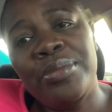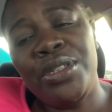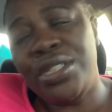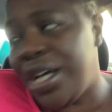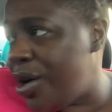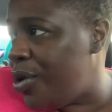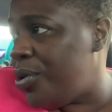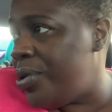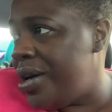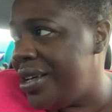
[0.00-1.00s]

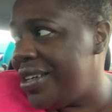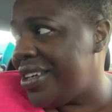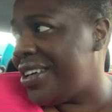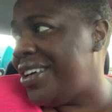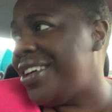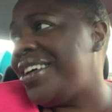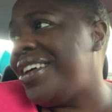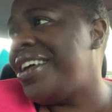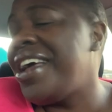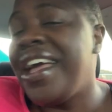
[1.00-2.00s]
so
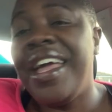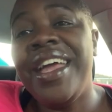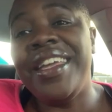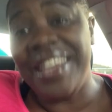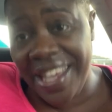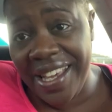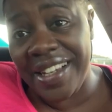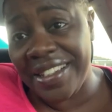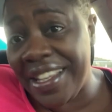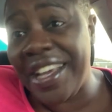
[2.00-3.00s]

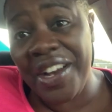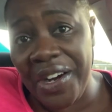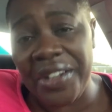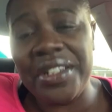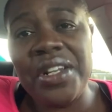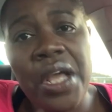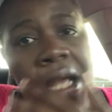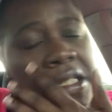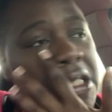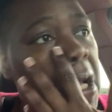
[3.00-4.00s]
yeah, it hurt.
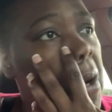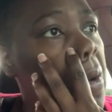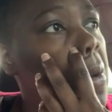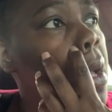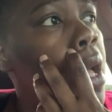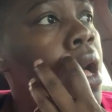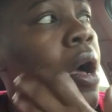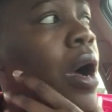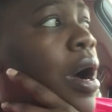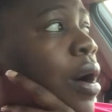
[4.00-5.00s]
So
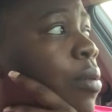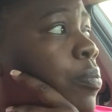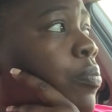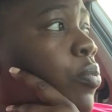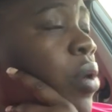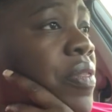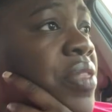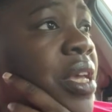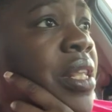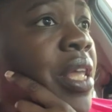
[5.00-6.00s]
one
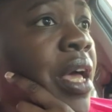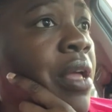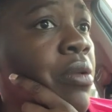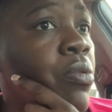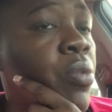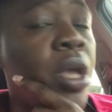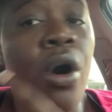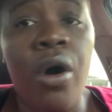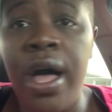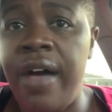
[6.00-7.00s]
thing that we
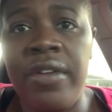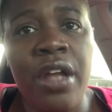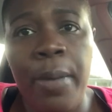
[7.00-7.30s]
all have an